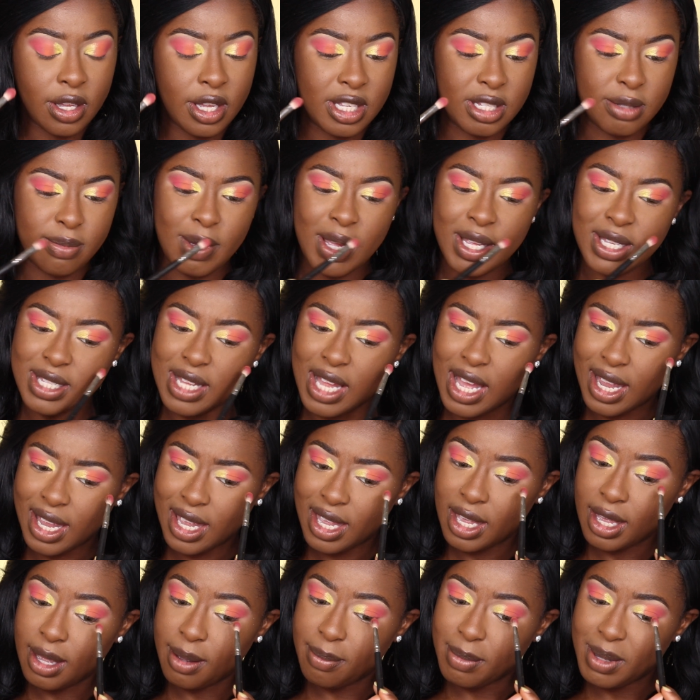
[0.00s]
as best I
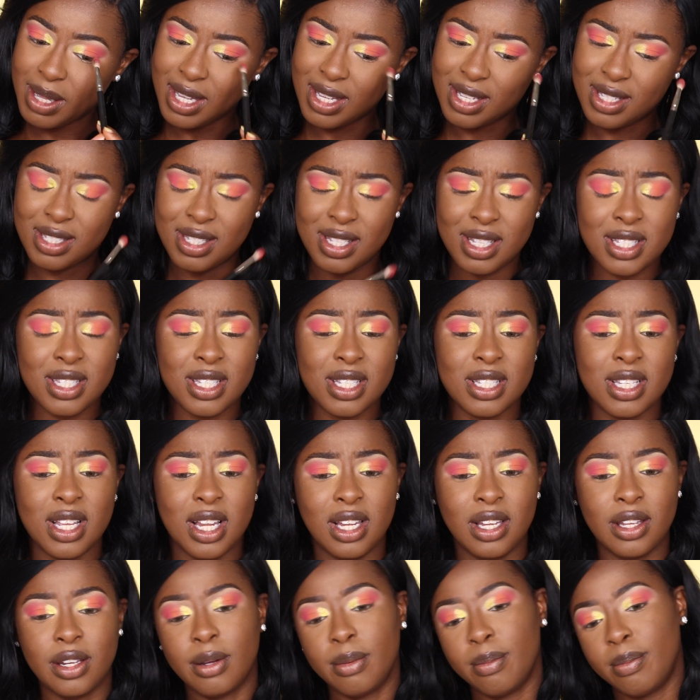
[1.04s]
can, because this is
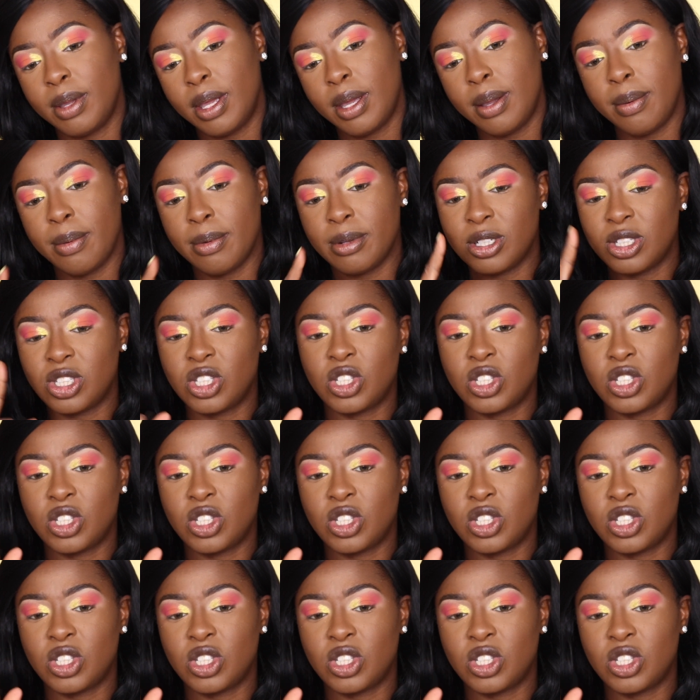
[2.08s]
a little bit